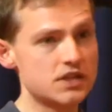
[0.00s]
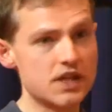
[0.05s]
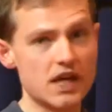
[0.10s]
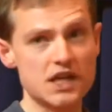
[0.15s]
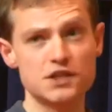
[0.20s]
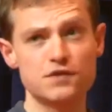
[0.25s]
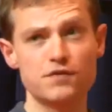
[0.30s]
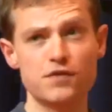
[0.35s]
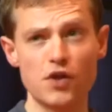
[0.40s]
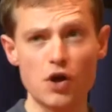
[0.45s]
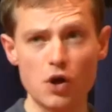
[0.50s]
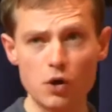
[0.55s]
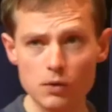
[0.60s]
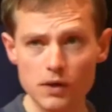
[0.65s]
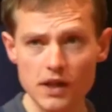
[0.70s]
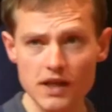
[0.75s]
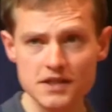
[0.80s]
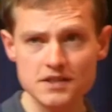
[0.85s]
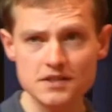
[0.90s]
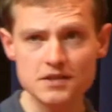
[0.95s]
the test for the whole
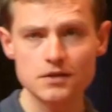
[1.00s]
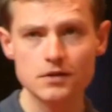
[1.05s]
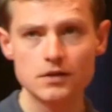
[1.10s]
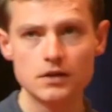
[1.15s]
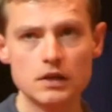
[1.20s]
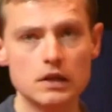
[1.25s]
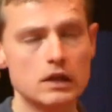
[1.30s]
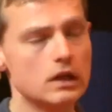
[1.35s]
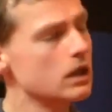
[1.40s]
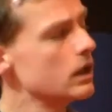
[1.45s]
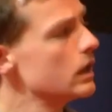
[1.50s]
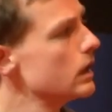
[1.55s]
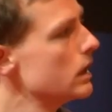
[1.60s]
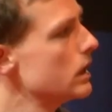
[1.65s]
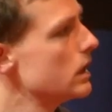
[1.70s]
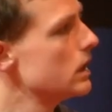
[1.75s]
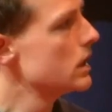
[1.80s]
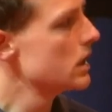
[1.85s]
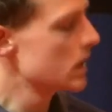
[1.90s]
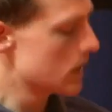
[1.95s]
list.
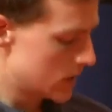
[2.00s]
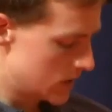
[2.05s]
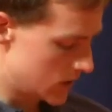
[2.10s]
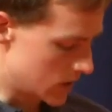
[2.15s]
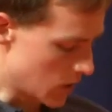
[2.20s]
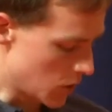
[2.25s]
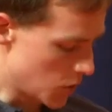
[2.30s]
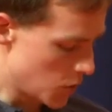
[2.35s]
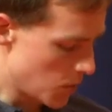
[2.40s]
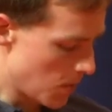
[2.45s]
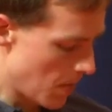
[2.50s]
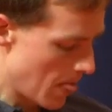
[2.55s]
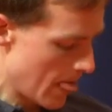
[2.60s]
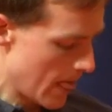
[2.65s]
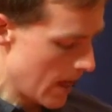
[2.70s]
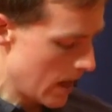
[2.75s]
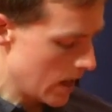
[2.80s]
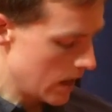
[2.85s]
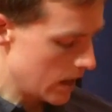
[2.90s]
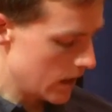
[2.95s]
So
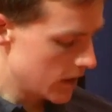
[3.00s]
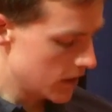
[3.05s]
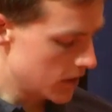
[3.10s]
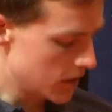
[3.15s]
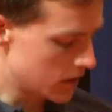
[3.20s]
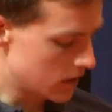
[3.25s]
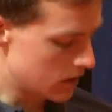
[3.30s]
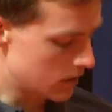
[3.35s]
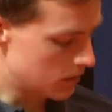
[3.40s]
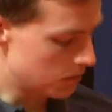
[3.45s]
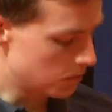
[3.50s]
the